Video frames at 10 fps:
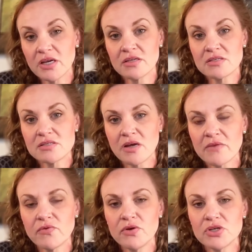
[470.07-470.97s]
and it's
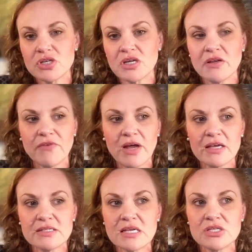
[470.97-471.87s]
unfortunate. And if
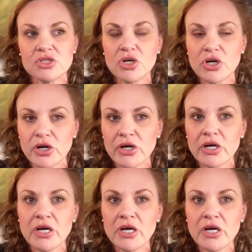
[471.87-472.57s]
I say to her,